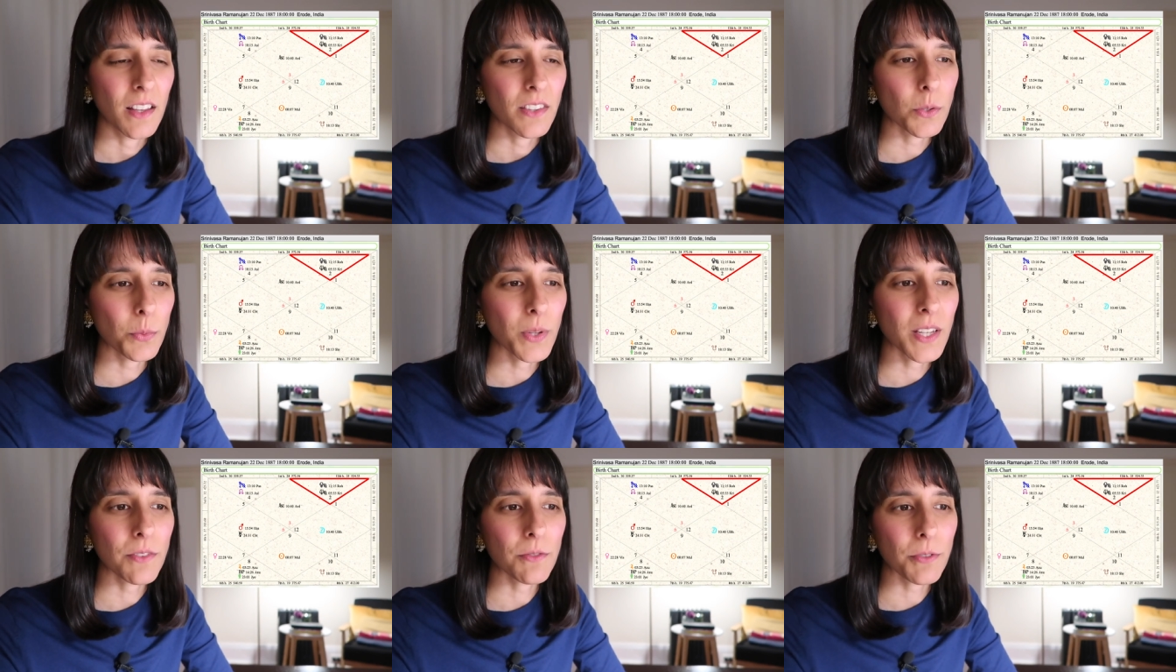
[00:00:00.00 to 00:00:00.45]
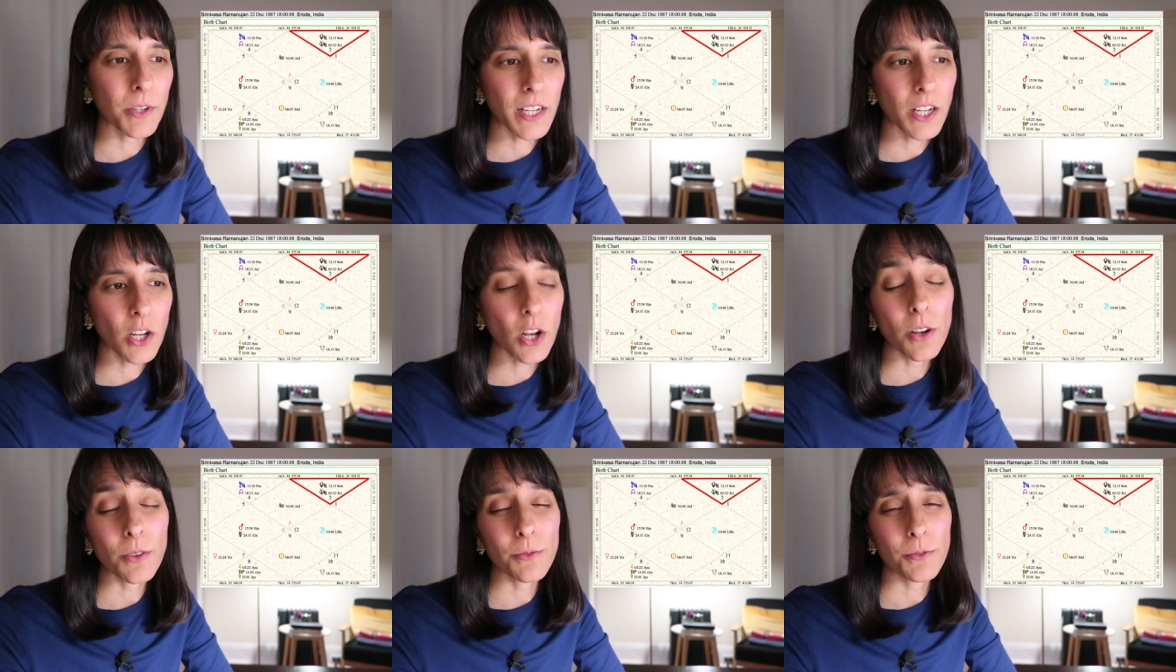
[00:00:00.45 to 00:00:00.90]
So we can very
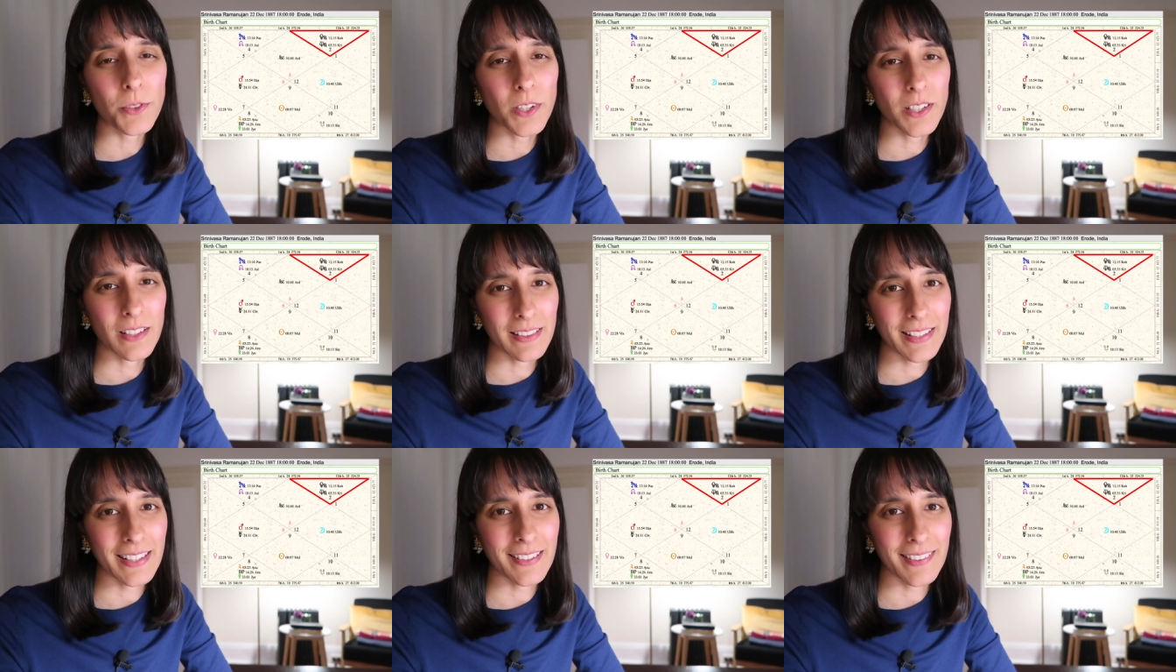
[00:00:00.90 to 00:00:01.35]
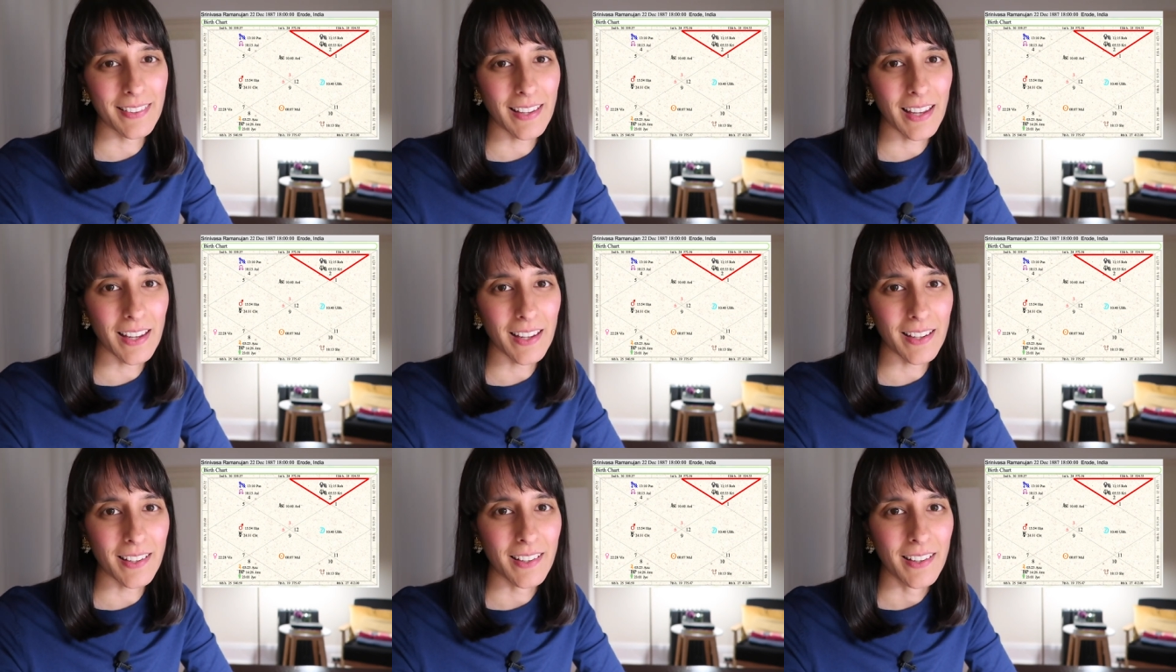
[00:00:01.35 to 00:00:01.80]
confidently
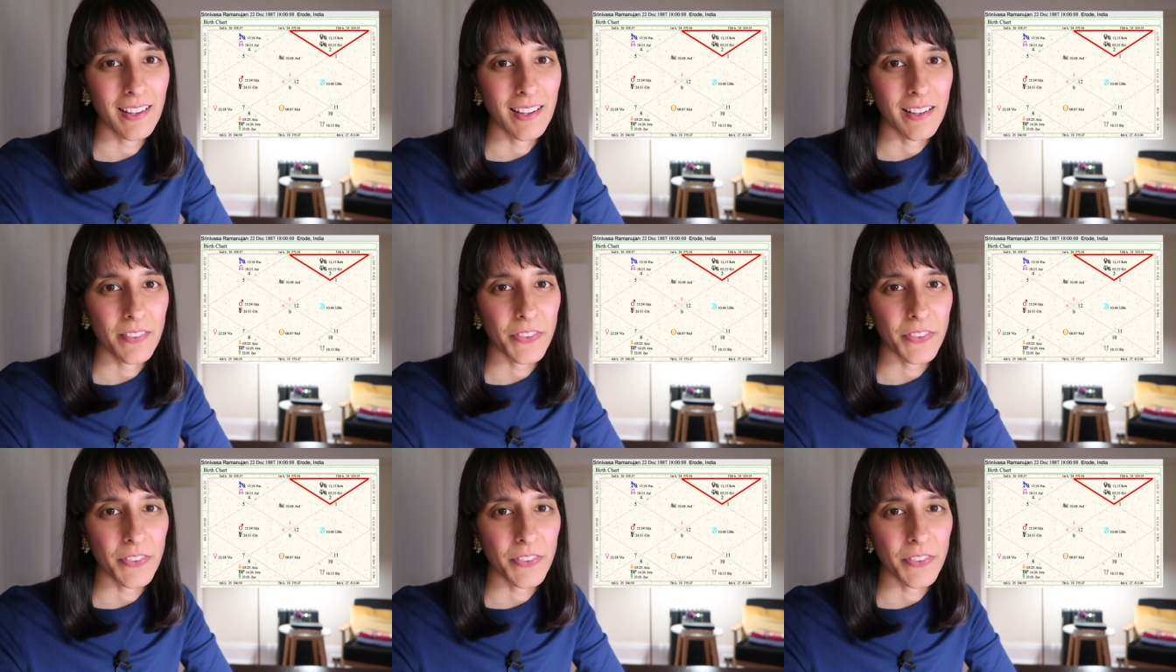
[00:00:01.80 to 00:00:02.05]
say